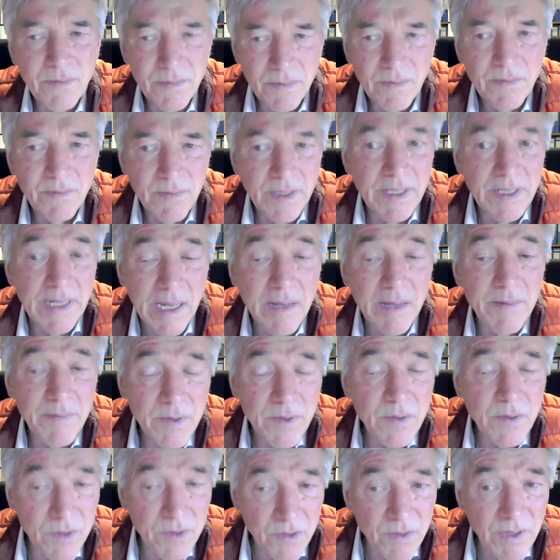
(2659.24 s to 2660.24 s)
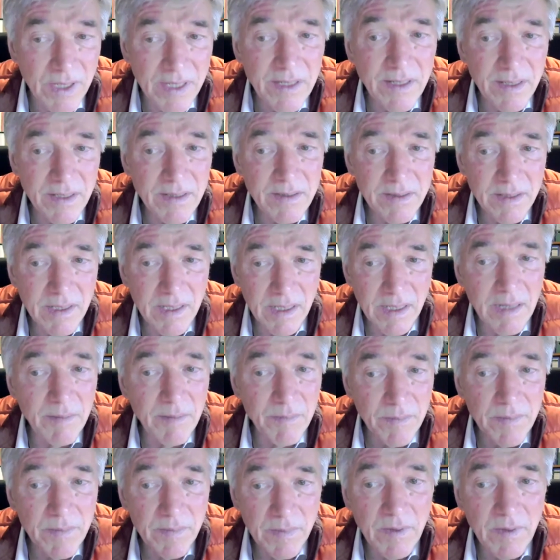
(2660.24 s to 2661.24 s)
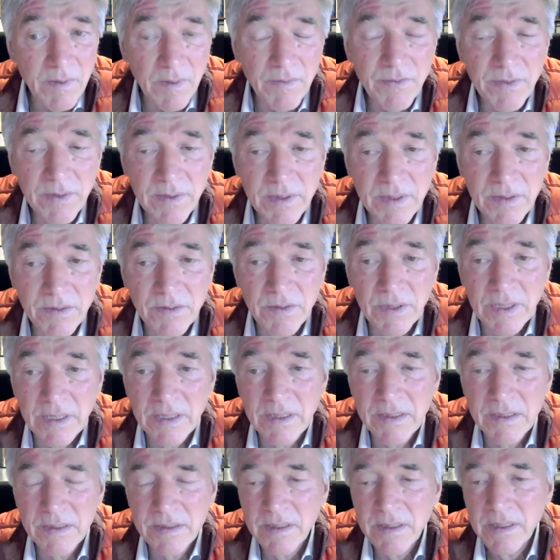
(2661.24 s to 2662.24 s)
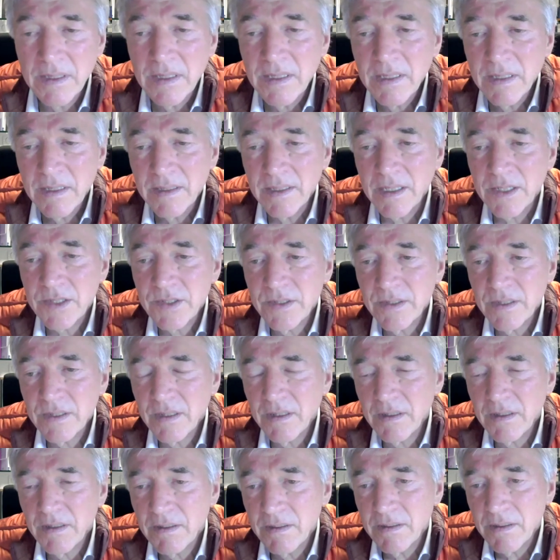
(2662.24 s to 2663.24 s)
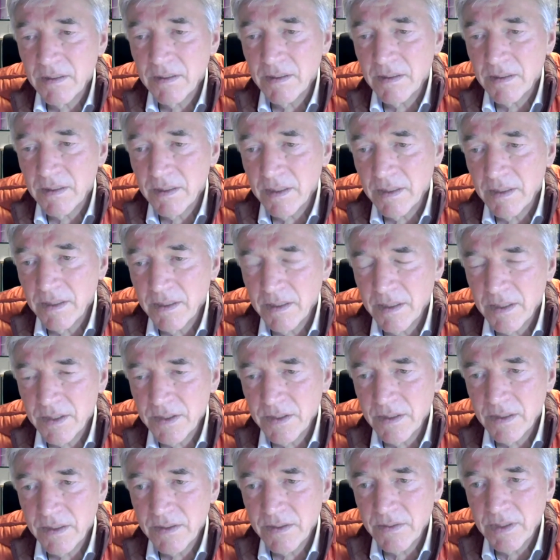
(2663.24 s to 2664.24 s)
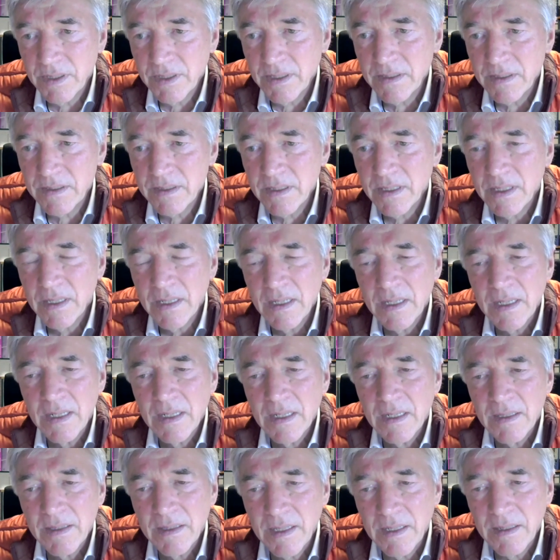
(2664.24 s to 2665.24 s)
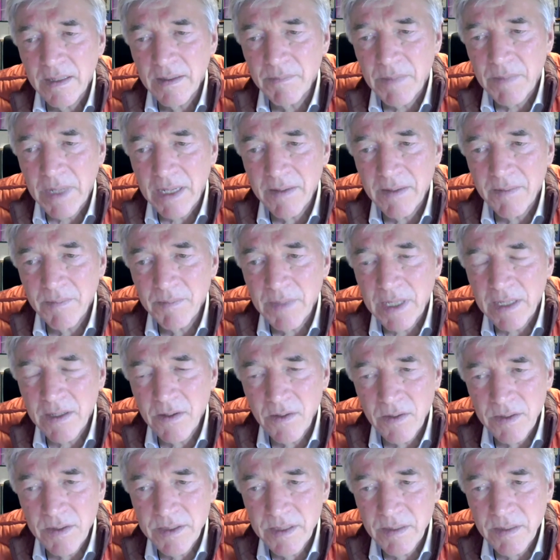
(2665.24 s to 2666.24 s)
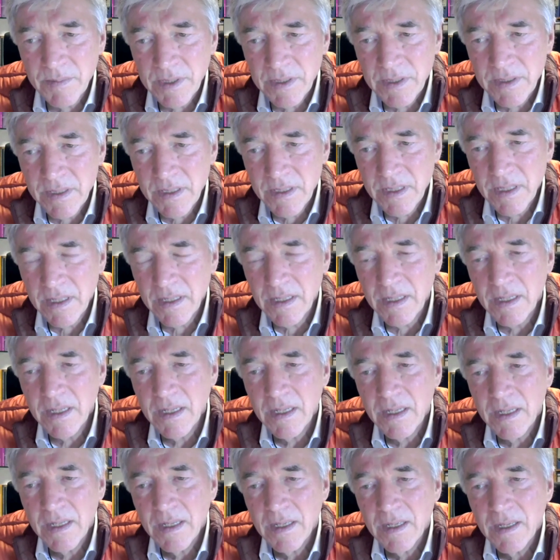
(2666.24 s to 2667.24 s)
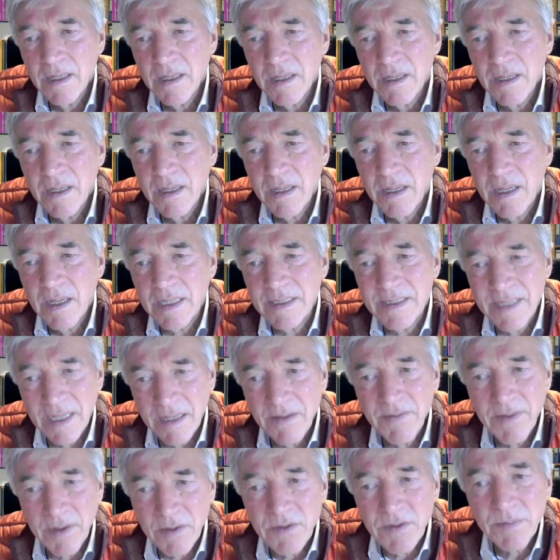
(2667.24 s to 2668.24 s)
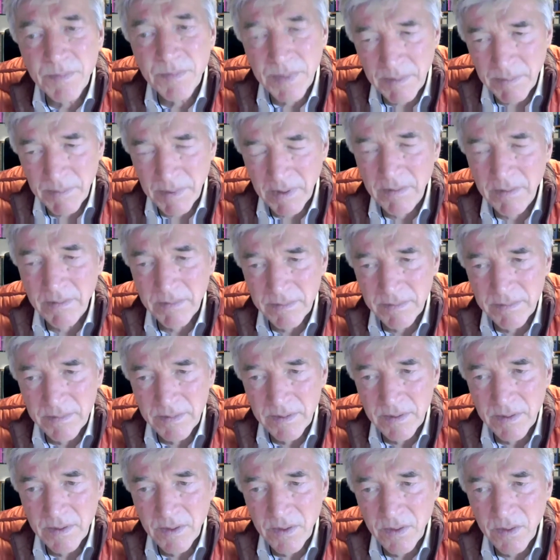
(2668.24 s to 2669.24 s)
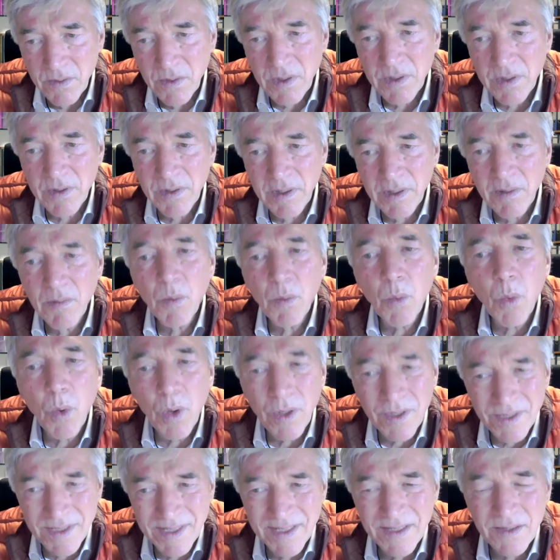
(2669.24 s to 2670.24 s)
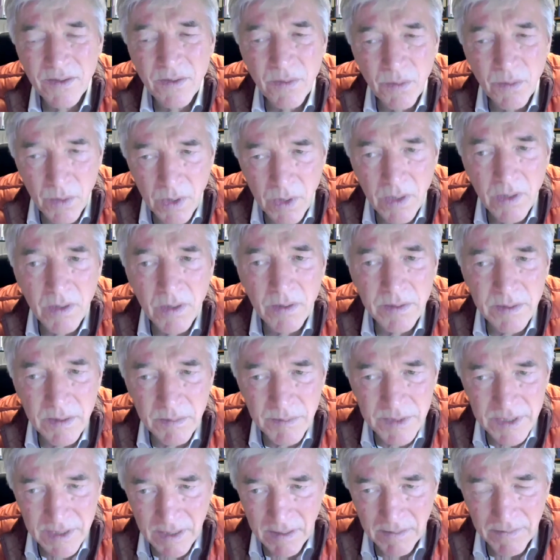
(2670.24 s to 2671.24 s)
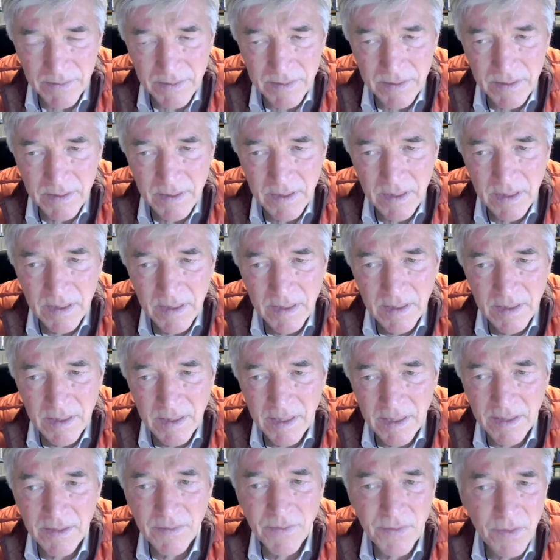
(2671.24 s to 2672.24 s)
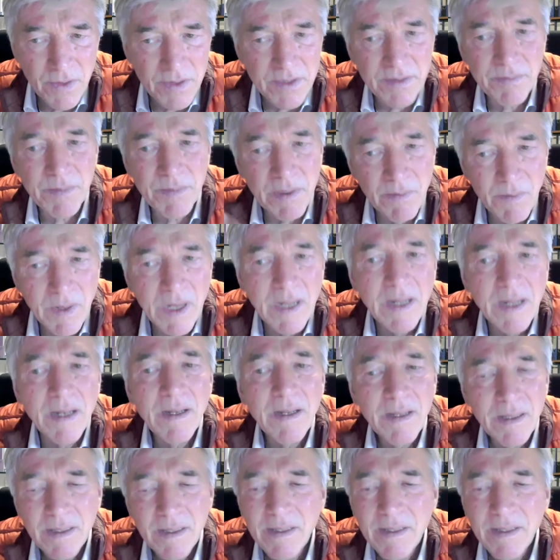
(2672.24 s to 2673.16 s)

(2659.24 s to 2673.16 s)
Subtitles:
when I do trainings, I'm offering trainings, national and international trainings. Then my concept is that I take those people who are really wanting to work on themselves, and of course, meanwhile,